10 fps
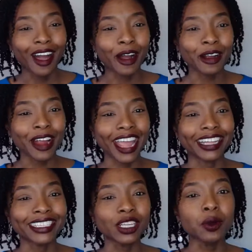All
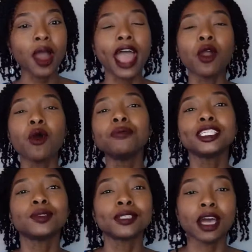right, so I hope
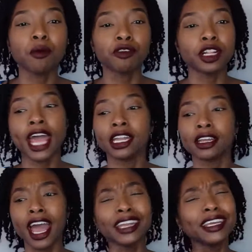this was helpful, and it
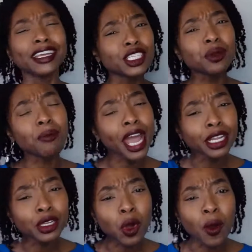kind of gets your
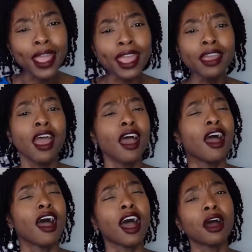mind going
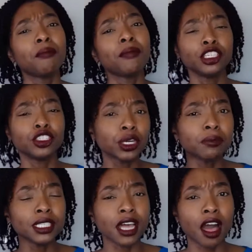in
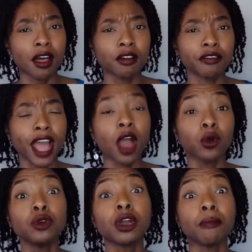terms of
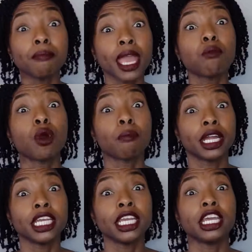how you can make more
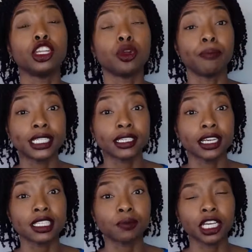money in your
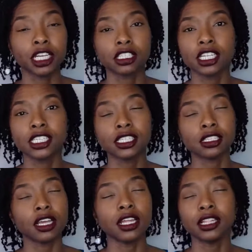business, because
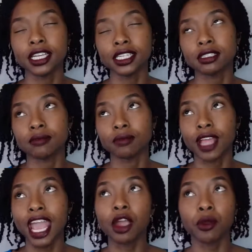this
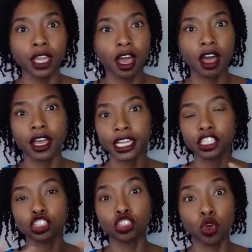area
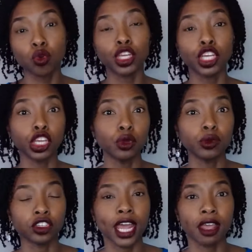is so
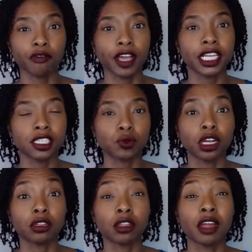huge, and I find it's where
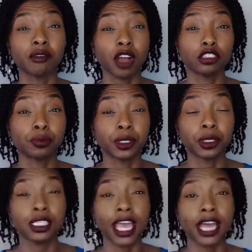a lot of
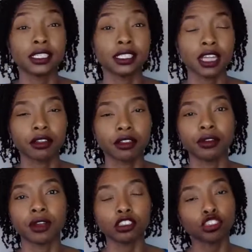entrepreneurs get stuck.
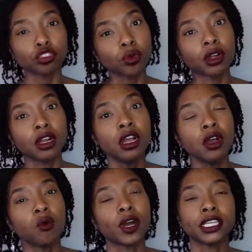They're not sure
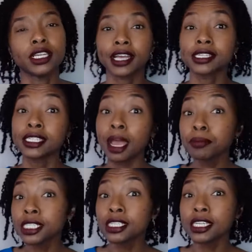what next
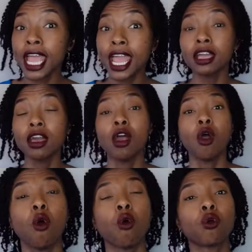steps to take,
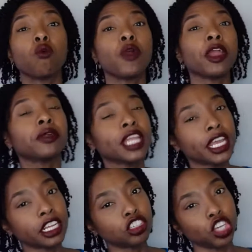or where
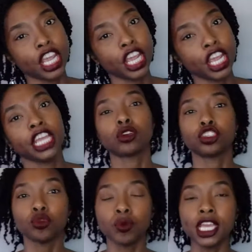they can change
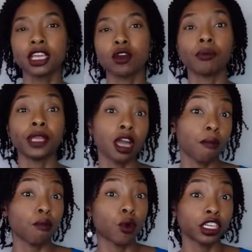or tweak or
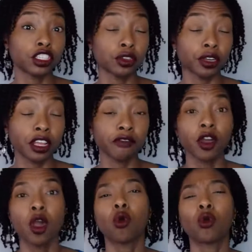become more
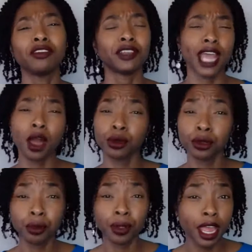assertive, or even
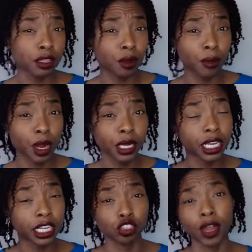how to create their
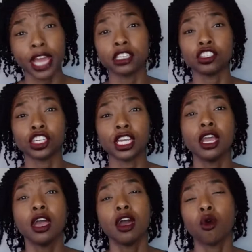marketing
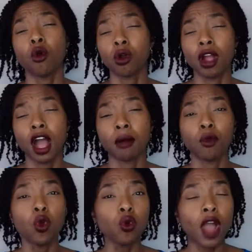strategy, or
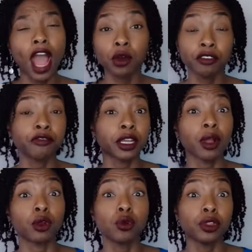how to
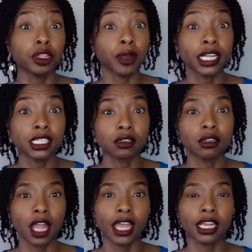figure out who their
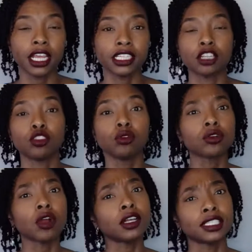ideal client is. And
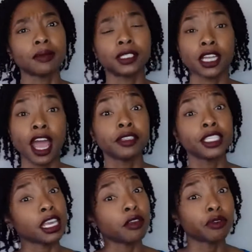those are all steps that
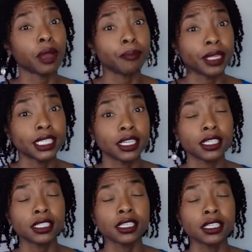I've taken for my
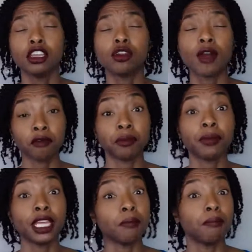business,
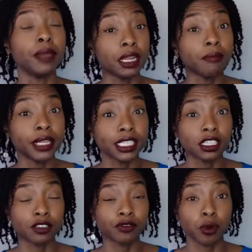having been in
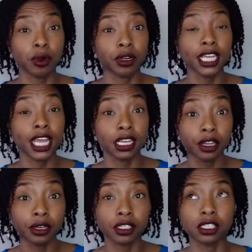business for 10
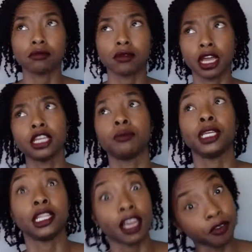years. It'll be
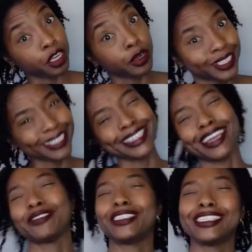11 years this
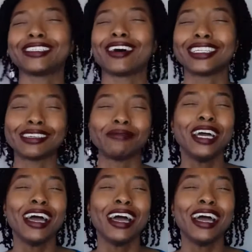year, which is awesome.